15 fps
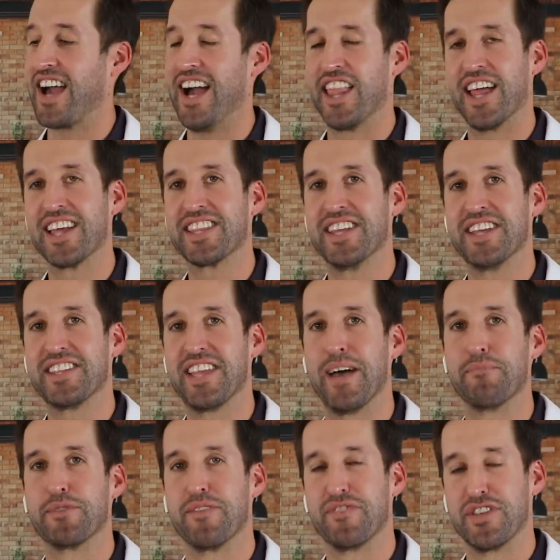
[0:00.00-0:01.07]
I like the
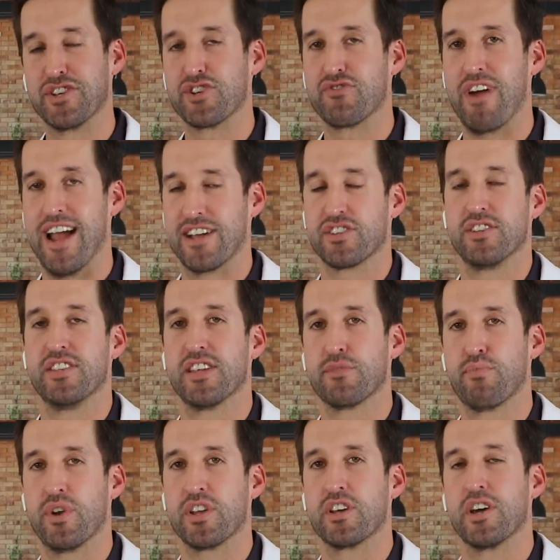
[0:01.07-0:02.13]
attempt of distraction. That's
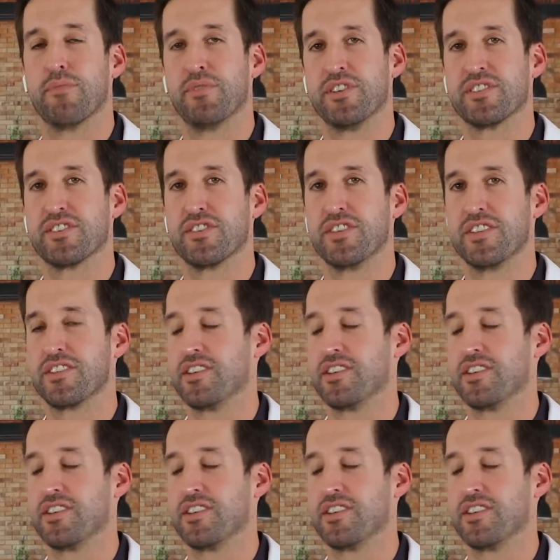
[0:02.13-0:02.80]
pretty good, but you still need